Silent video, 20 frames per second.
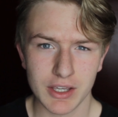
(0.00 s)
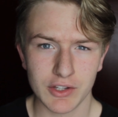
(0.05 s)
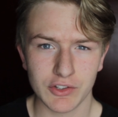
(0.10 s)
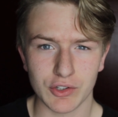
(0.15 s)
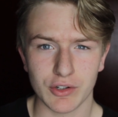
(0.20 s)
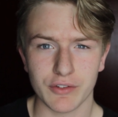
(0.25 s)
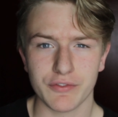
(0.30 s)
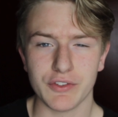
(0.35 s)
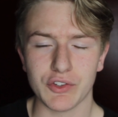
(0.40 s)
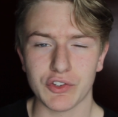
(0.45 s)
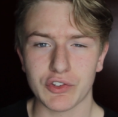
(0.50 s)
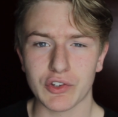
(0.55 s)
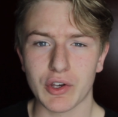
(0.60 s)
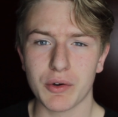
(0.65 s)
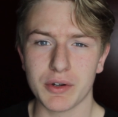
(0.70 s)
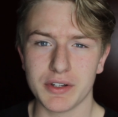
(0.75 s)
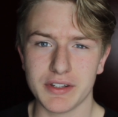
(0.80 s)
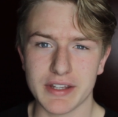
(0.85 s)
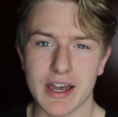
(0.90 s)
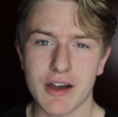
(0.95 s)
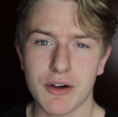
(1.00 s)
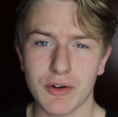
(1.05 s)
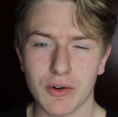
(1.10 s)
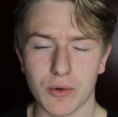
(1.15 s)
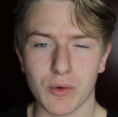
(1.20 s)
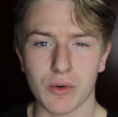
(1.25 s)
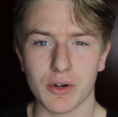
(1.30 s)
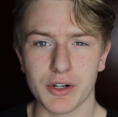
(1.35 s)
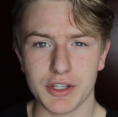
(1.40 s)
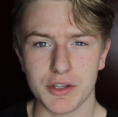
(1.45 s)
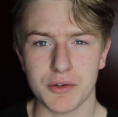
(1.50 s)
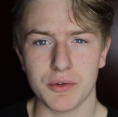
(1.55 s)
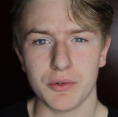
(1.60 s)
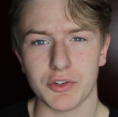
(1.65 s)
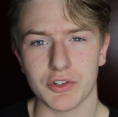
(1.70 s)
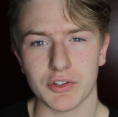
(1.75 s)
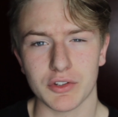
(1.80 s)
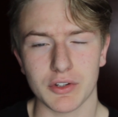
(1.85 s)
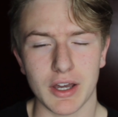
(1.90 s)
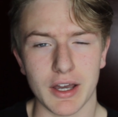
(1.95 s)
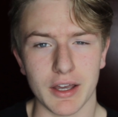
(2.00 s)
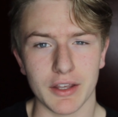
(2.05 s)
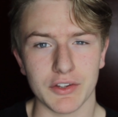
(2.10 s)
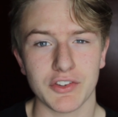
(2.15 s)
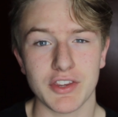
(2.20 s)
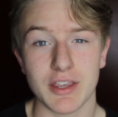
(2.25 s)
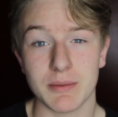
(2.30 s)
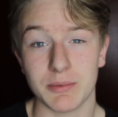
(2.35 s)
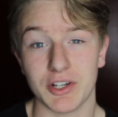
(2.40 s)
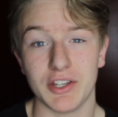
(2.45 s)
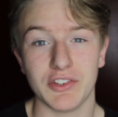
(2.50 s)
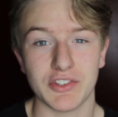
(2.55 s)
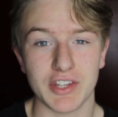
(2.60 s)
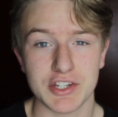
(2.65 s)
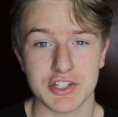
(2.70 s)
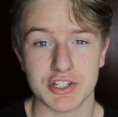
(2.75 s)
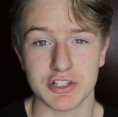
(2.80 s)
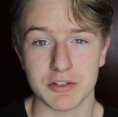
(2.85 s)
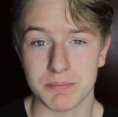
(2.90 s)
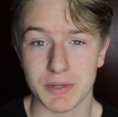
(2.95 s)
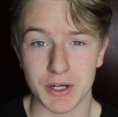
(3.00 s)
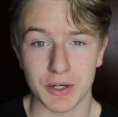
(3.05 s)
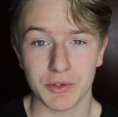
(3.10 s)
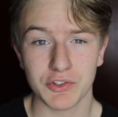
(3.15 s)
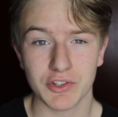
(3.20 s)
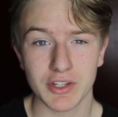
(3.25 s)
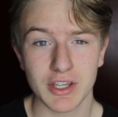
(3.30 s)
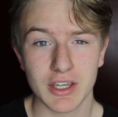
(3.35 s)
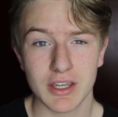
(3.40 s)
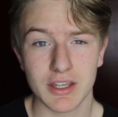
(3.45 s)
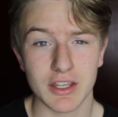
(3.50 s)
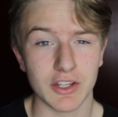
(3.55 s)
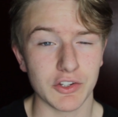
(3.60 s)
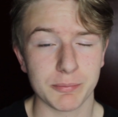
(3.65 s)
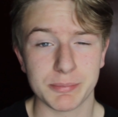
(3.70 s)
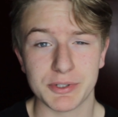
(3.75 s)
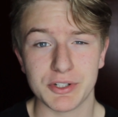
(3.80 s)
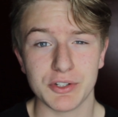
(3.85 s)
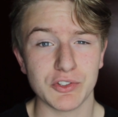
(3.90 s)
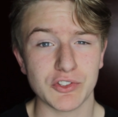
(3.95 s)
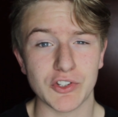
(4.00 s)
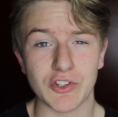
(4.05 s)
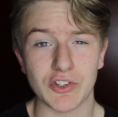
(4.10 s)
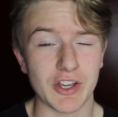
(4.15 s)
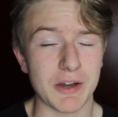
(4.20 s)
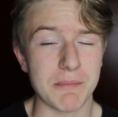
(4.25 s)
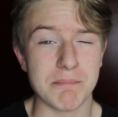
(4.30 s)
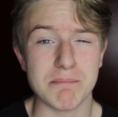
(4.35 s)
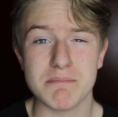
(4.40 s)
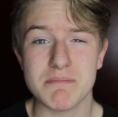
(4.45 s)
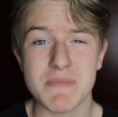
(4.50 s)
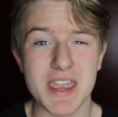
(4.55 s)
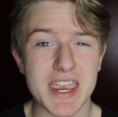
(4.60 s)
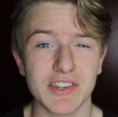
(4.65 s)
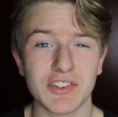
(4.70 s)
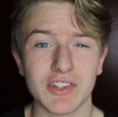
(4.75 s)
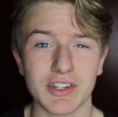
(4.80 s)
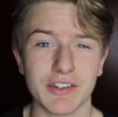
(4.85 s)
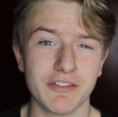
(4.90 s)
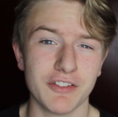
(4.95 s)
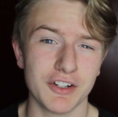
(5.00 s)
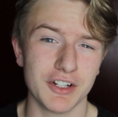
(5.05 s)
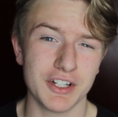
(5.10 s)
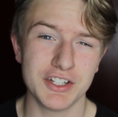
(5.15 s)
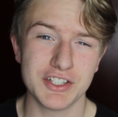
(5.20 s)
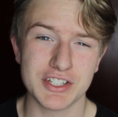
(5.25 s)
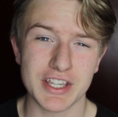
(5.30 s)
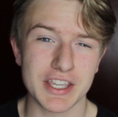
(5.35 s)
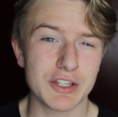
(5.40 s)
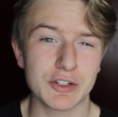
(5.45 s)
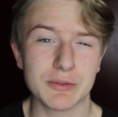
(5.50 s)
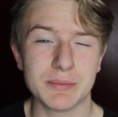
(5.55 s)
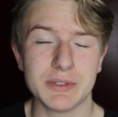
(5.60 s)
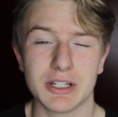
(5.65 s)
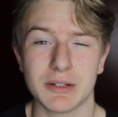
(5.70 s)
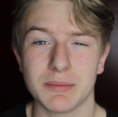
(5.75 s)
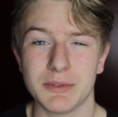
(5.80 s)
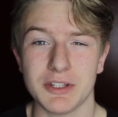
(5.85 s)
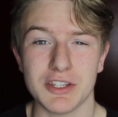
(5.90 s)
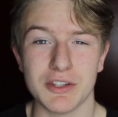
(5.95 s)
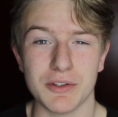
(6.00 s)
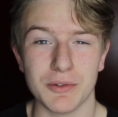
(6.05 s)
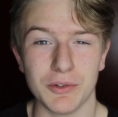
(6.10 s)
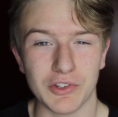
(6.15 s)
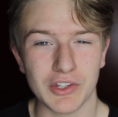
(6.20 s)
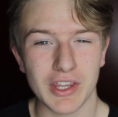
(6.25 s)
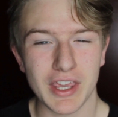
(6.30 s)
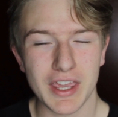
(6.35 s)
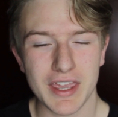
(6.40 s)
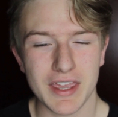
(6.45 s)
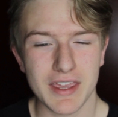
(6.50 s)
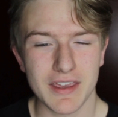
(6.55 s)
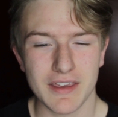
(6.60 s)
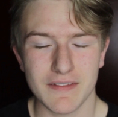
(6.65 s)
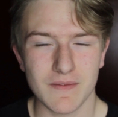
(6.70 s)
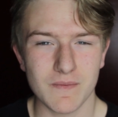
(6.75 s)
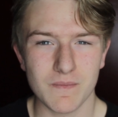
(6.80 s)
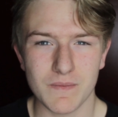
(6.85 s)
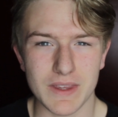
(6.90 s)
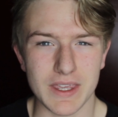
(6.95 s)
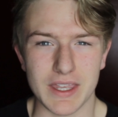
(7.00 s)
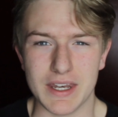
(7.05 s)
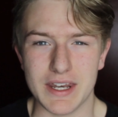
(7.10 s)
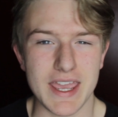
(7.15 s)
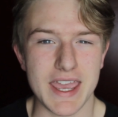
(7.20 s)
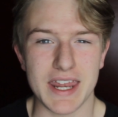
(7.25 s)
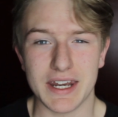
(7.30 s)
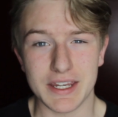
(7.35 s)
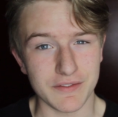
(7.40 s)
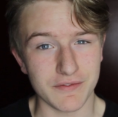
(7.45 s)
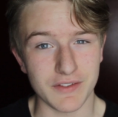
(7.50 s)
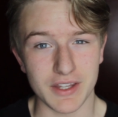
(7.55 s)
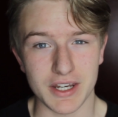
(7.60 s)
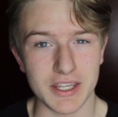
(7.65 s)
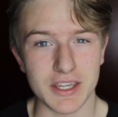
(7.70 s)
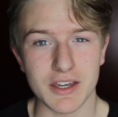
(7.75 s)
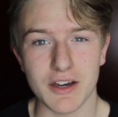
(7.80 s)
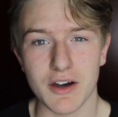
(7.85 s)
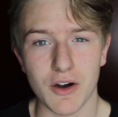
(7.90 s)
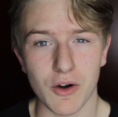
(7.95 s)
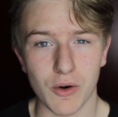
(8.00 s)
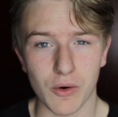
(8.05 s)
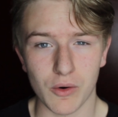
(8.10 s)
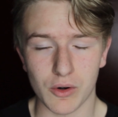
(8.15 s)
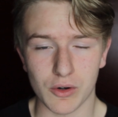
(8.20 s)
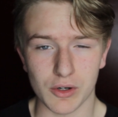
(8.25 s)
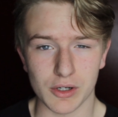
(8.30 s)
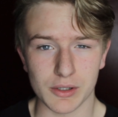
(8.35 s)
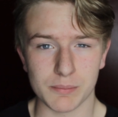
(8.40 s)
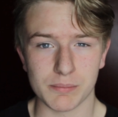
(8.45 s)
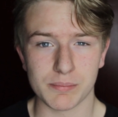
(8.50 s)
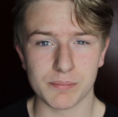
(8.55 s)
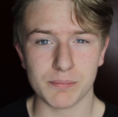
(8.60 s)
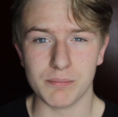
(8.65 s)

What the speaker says: so if you slow it down or use stabilization in post, this produces amazing footage that you'll be able to use in any video or